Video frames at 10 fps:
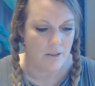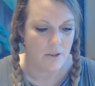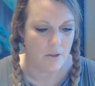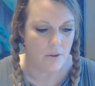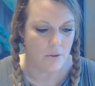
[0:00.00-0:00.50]

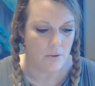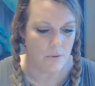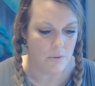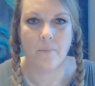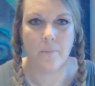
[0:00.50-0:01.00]

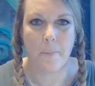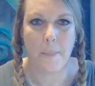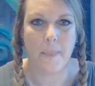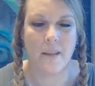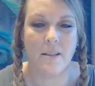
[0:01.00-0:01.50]
to
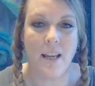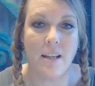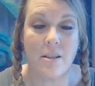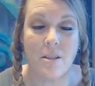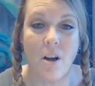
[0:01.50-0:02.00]

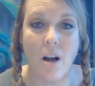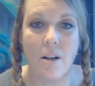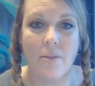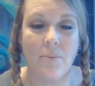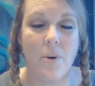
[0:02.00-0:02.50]
take
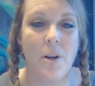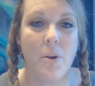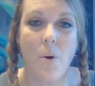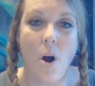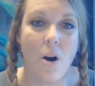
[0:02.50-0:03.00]
stock of where
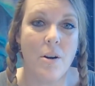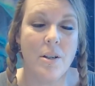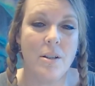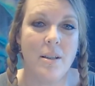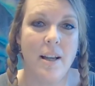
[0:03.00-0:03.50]
you are in
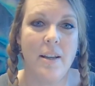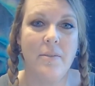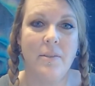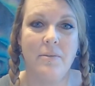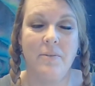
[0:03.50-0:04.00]
your
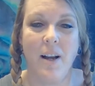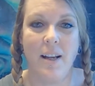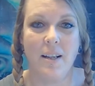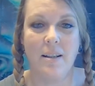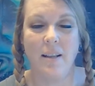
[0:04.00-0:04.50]
life and
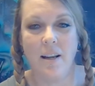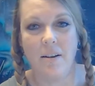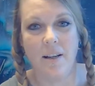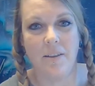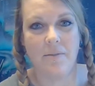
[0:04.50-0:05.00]
find
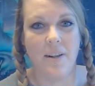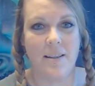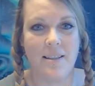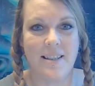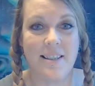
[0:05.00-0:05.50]
clarity if
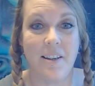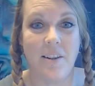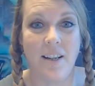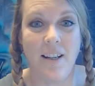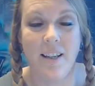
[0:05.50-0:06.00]

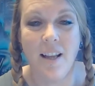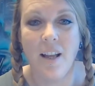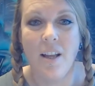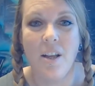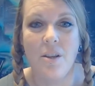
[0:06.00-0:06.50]
necessary.
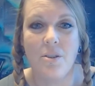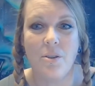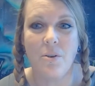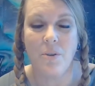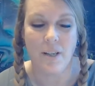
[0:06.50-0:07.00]

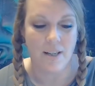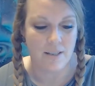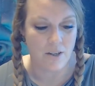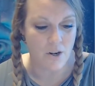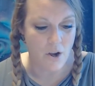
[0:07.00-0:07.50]
So it
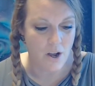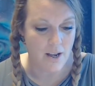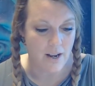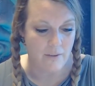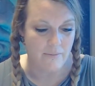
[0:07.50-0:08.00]
is
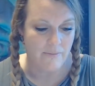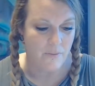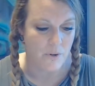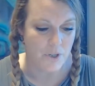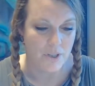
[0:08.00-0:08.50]
not a
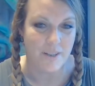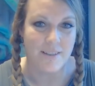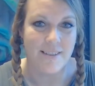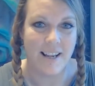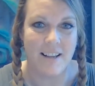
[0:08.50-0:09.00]

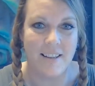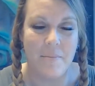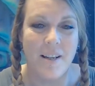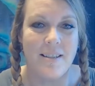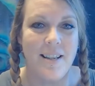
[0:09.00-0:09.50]
fortune telling
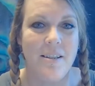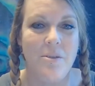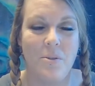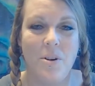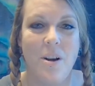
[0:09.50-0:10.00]
because they
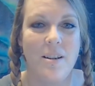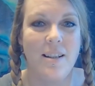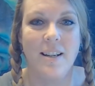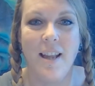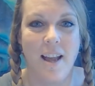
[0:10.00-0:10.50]
do not
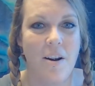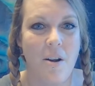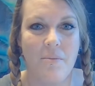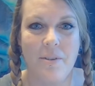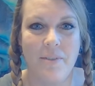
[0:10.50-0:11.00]
and
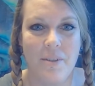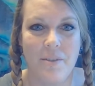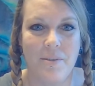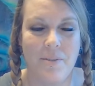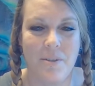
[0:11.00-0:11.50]
cannot reveal
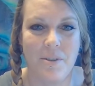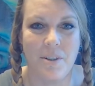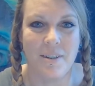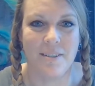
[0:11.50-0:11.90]
the future.